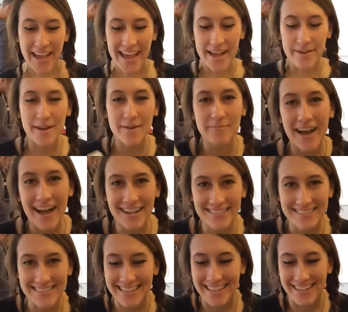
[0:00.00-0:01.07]
Okay, I'm
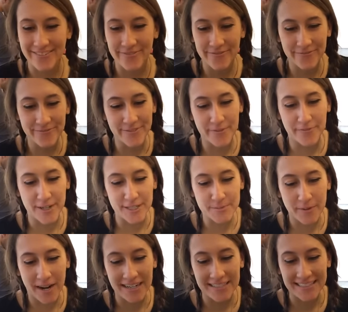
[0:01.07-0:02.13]
unboxing it, the
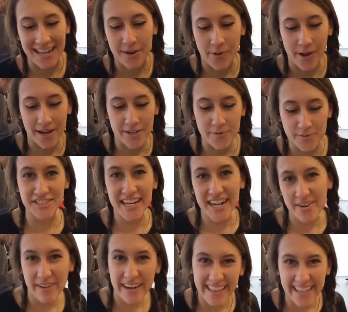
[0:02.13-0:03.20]
first part, because I don't want you. But you
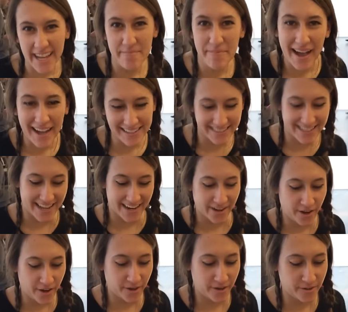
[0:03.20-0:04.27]
didn't really unbox it,
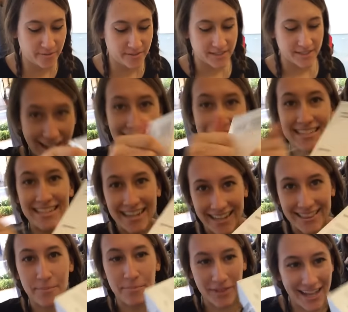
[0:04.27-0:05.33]
oh. I did
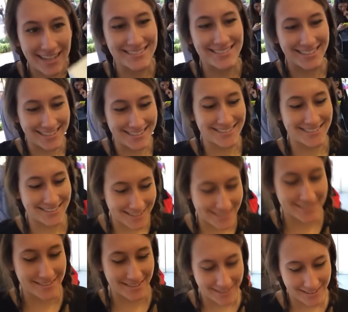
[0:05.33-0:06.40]
it. The plastic is,
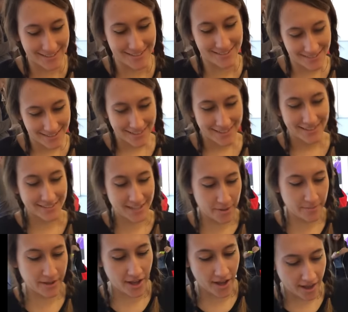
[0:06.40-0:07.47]
is, is
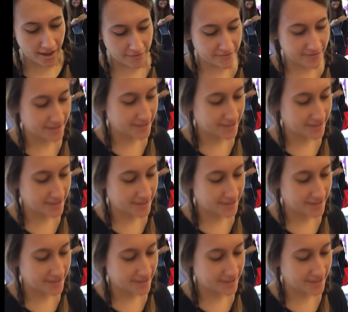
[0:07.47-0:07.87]
coming off.